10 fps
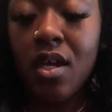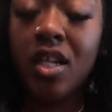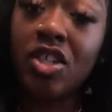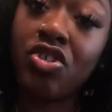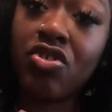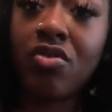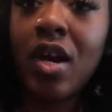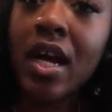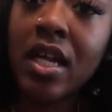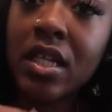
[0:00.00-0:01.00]
let's
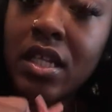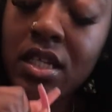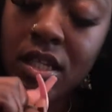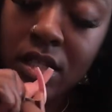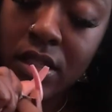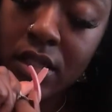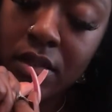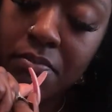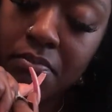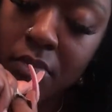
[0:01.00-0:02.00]
try these
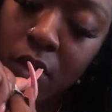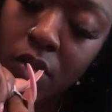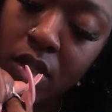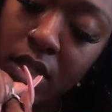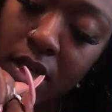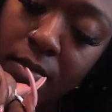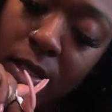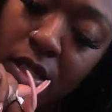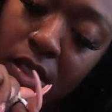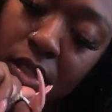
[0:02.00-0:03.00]
milk
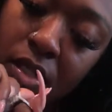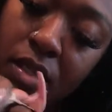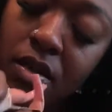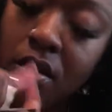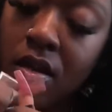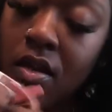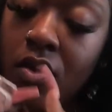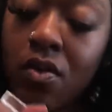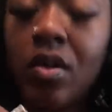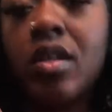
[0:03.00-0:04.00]
tablets.
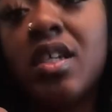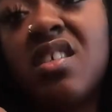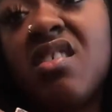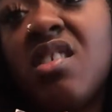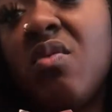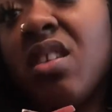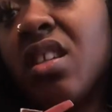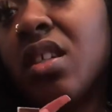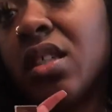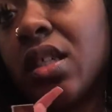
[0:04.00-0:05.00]
Or at least let's see what it
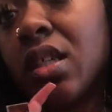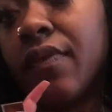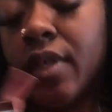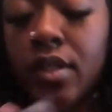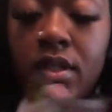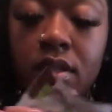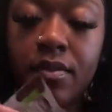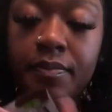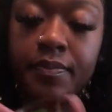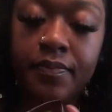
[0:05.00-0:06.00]
looks like first.
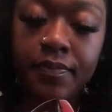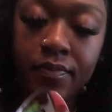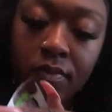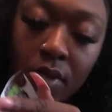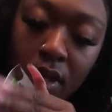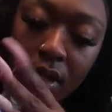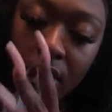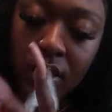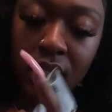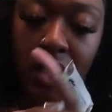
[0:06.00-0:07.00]

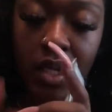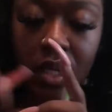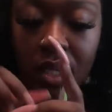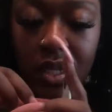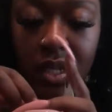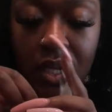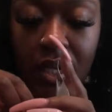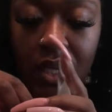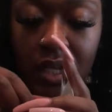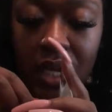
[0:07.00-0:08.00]
Dang, it
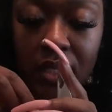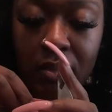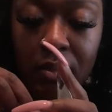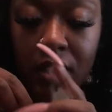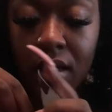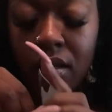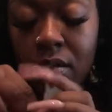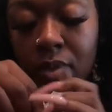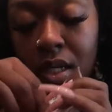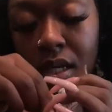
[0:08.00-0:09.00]
thick like some
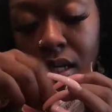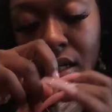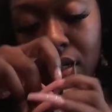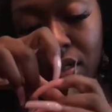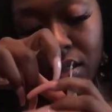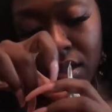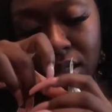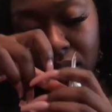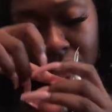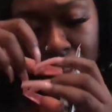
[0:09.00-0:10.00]
Tums, huh?
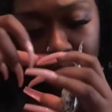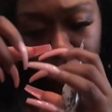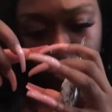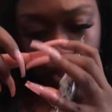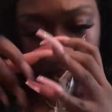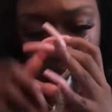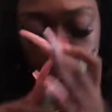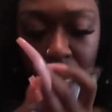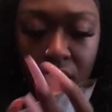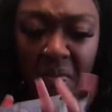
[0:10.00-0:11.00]
Cause it ain't trying to
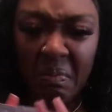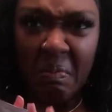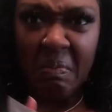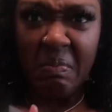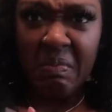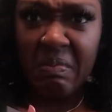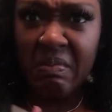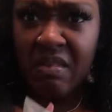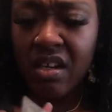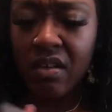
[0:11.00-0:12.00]
come out.
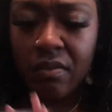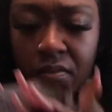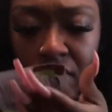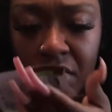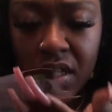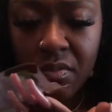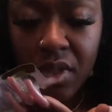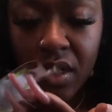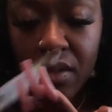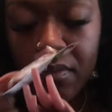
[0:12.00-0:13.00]
Let me
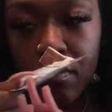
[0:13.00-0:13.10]
smell it.